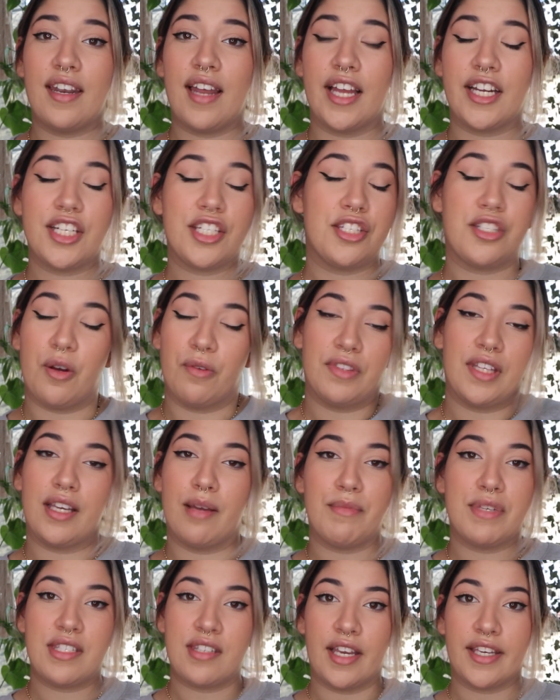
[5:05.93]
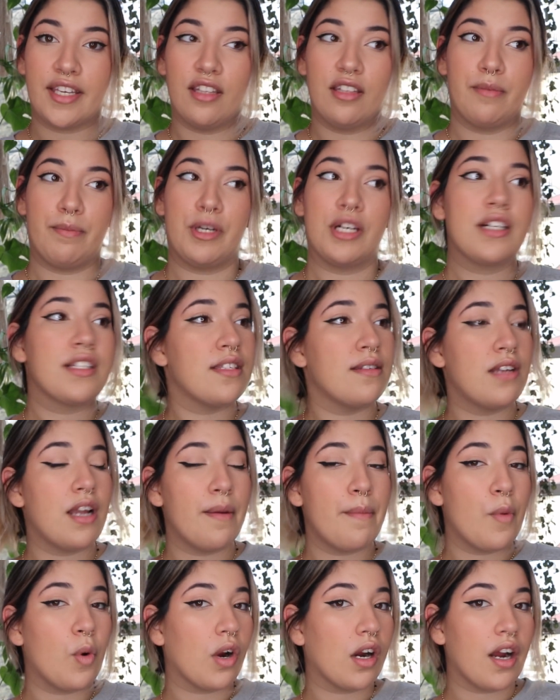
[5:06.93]
I just don't think I'm a succulent person.
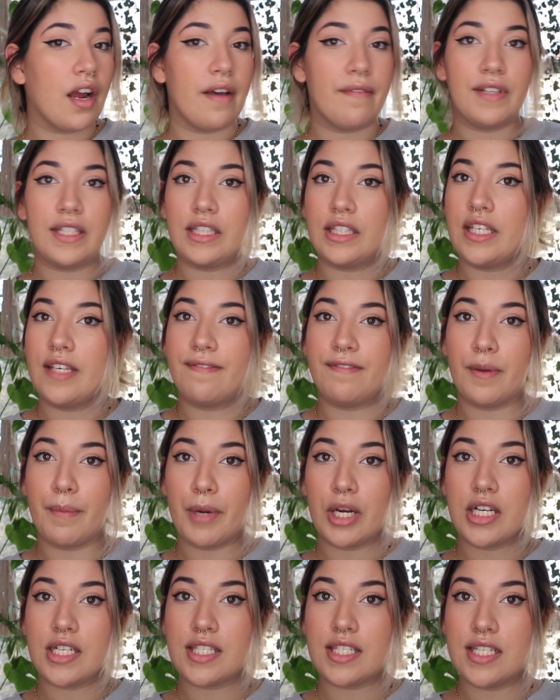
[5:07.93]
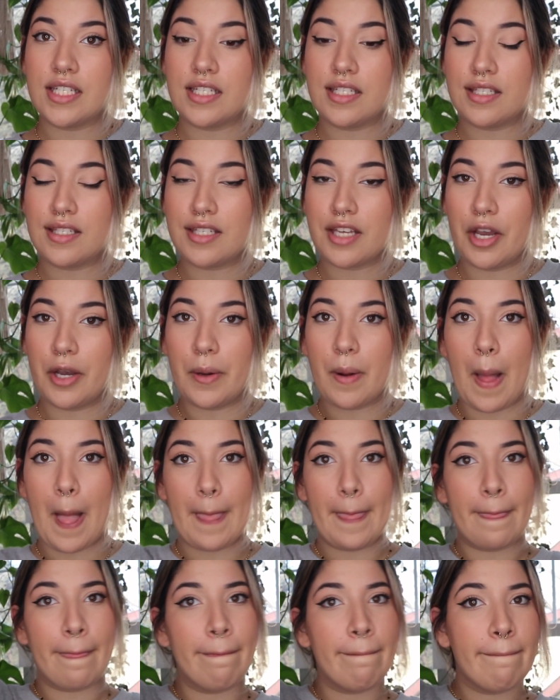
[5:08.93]
I'm more of a leaf person. So
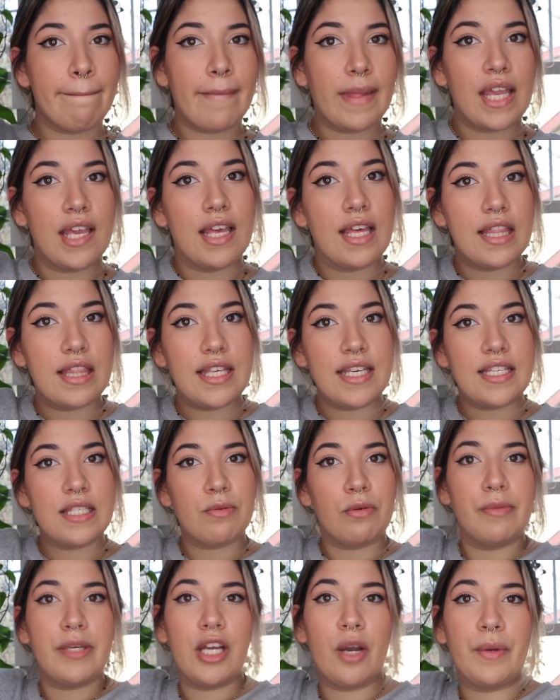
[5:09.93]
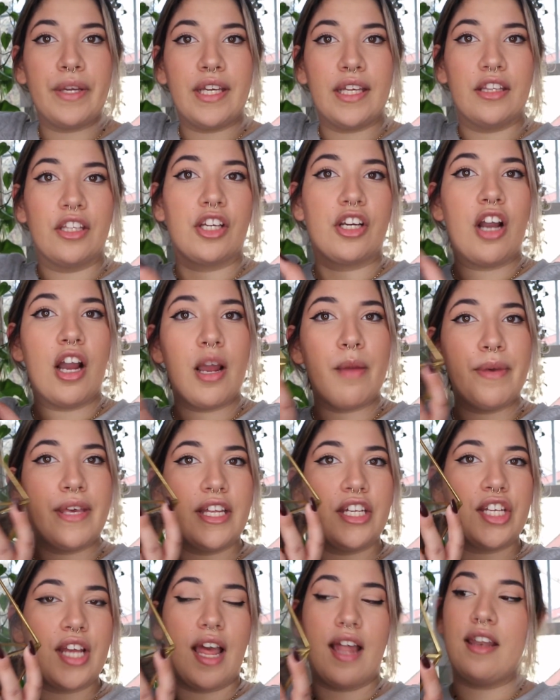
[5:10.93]
these will be going in the
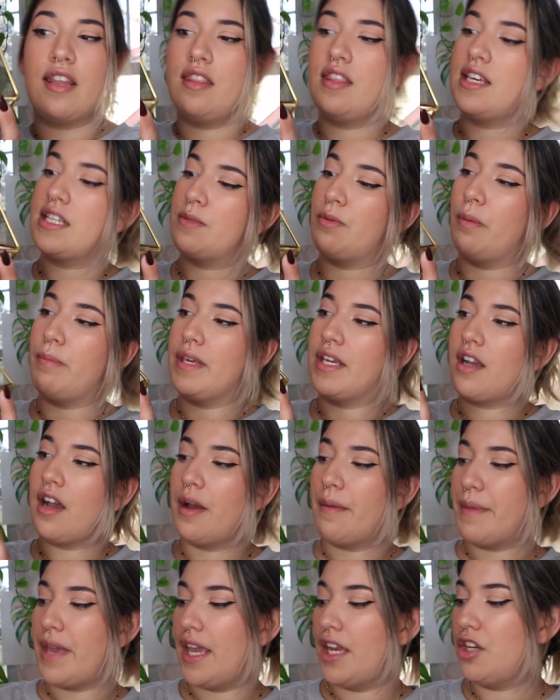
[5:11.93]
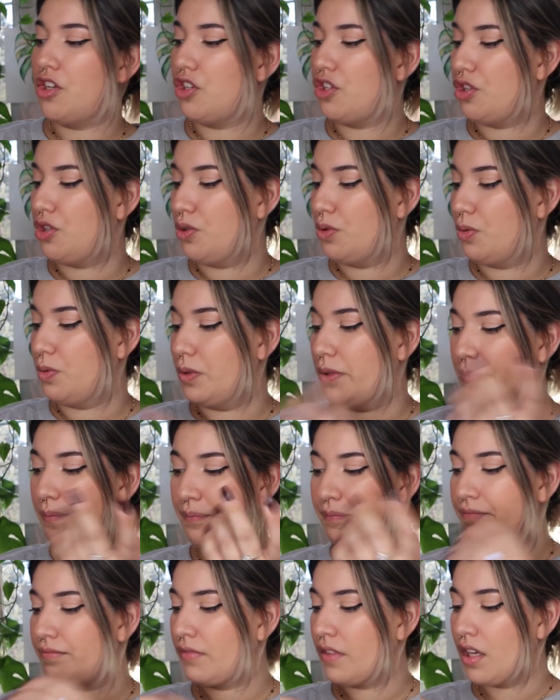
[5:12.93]
garbage, and this will become a new
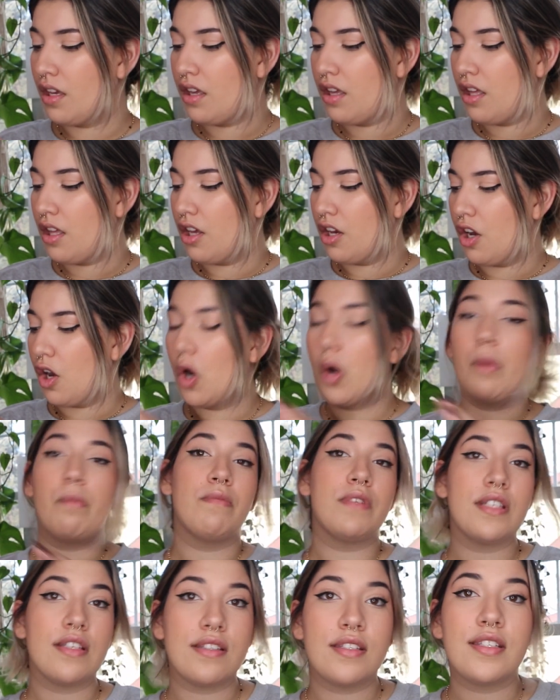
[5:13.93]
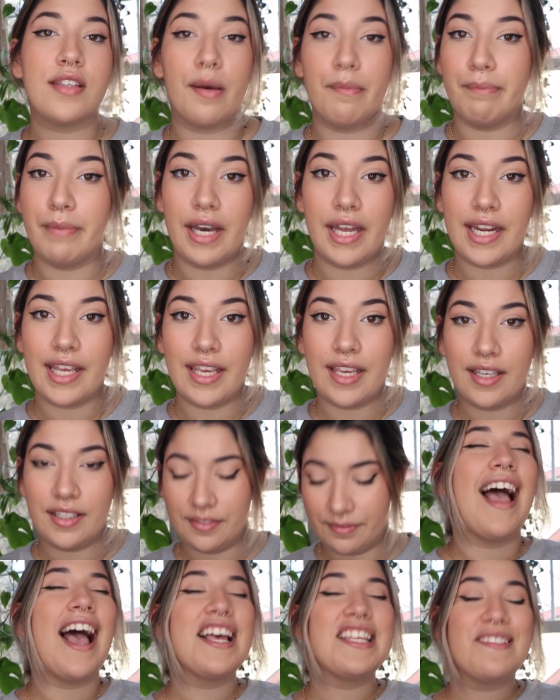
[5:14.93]
home to somebody.
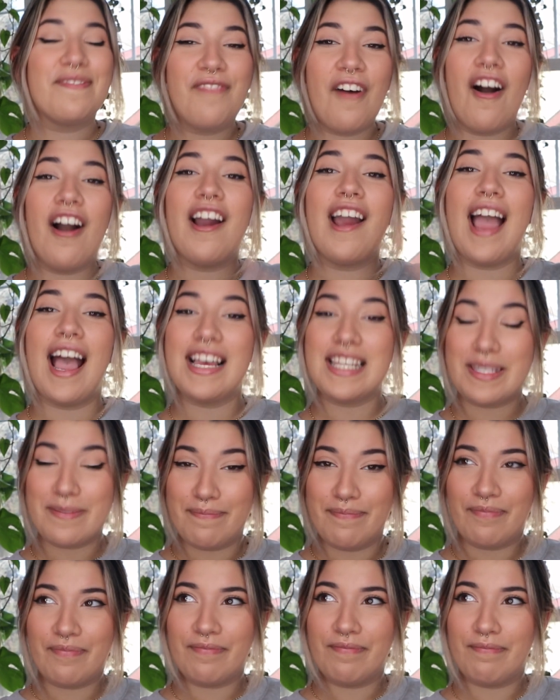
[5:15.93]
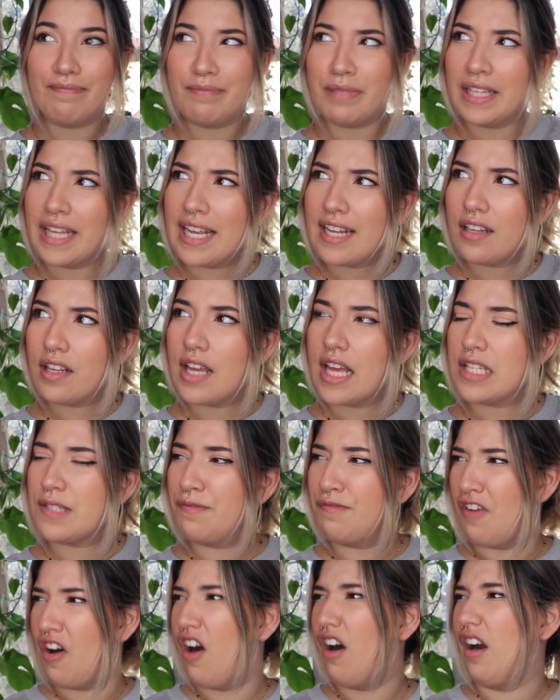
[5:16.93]
As far as does
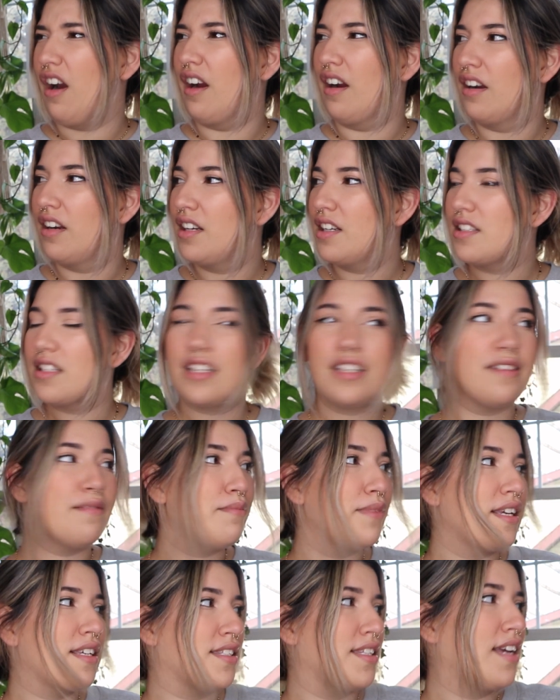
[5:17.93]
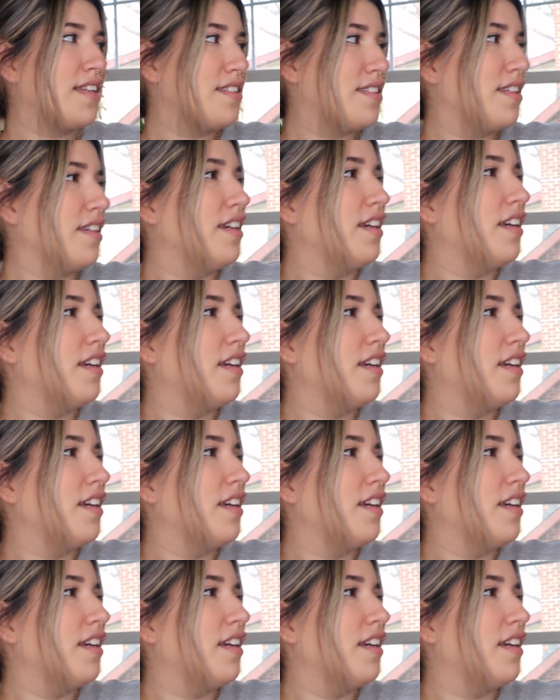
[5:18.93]
that even make sense?